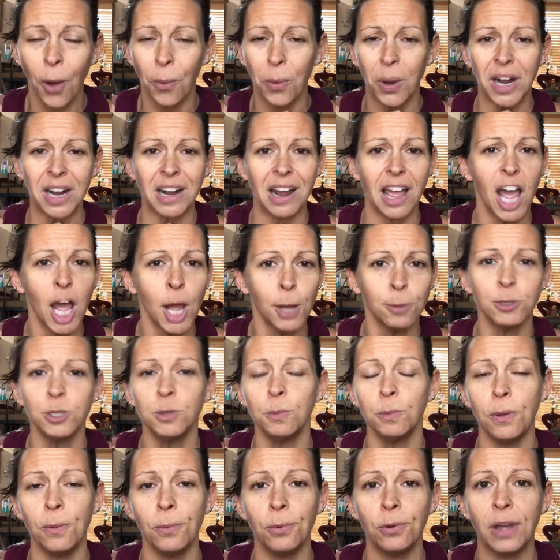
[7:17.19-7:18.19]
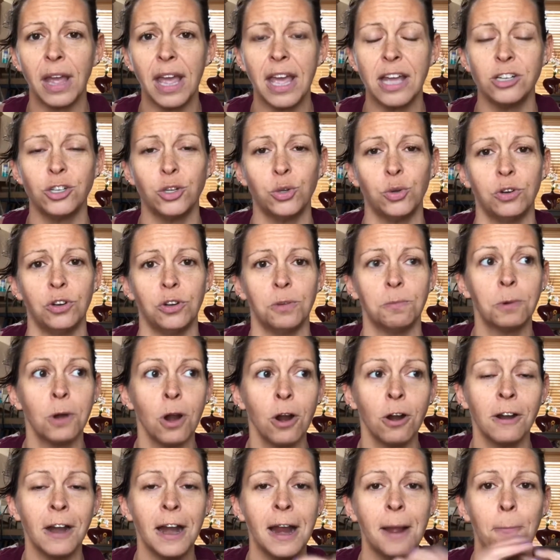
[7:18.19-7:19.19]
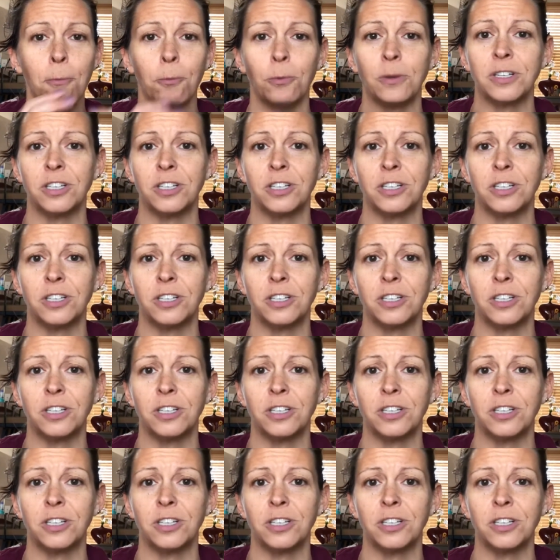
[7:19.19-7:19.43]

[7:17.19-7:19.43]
We're gonna help some people get into a new program.